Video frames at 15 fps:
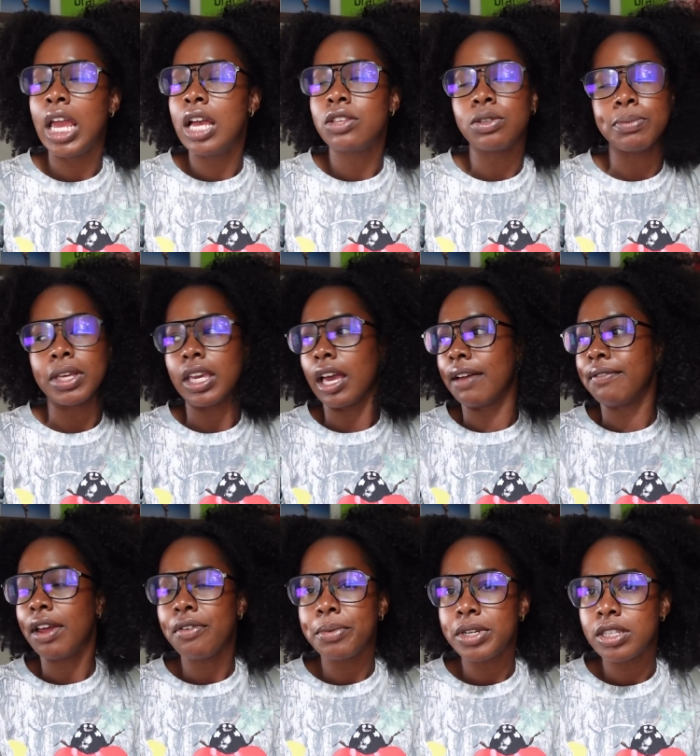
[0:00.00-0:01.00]
So I'm like, yeah, I've
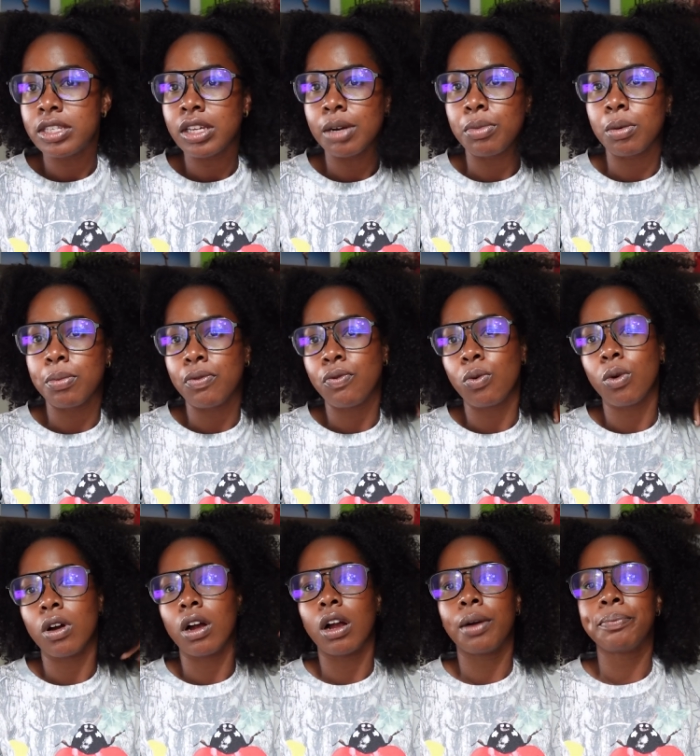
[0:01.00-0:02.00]
never been to this airport
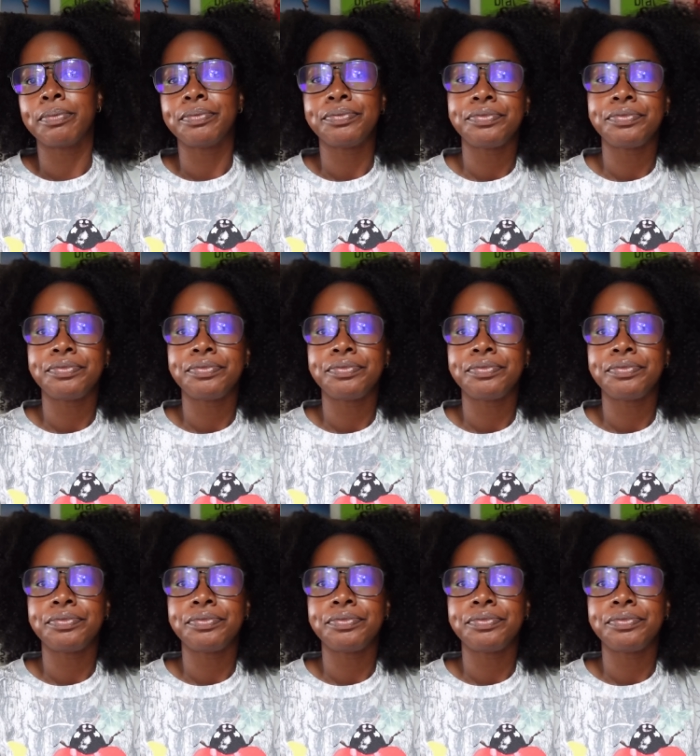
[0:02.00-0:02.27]
before.